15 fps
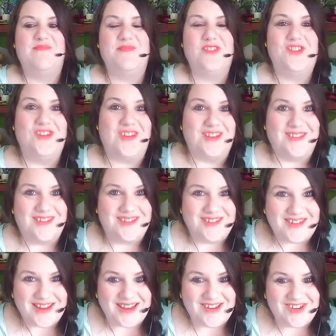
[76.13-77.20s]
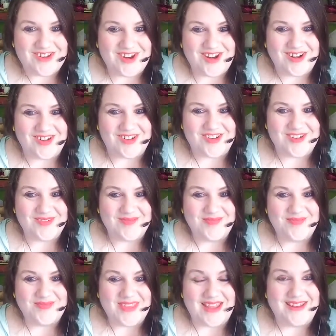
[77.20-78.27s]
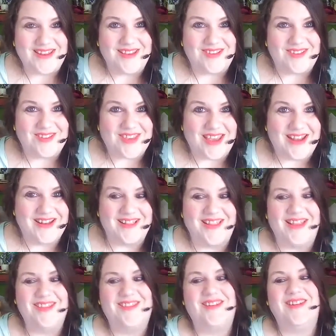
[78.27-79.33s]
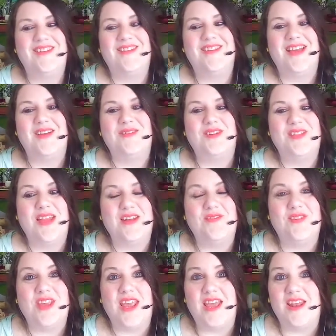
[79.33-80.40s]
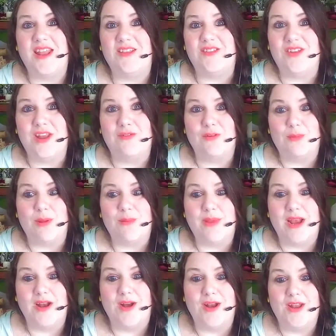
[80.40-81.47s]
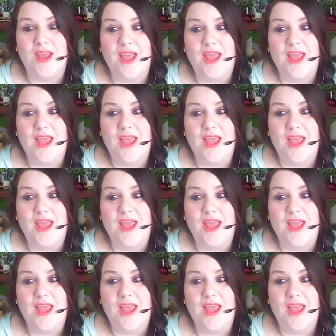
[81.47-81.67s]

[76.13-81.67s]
She doesn't attend church, and he is scandalized to discover that Vianne has never been married,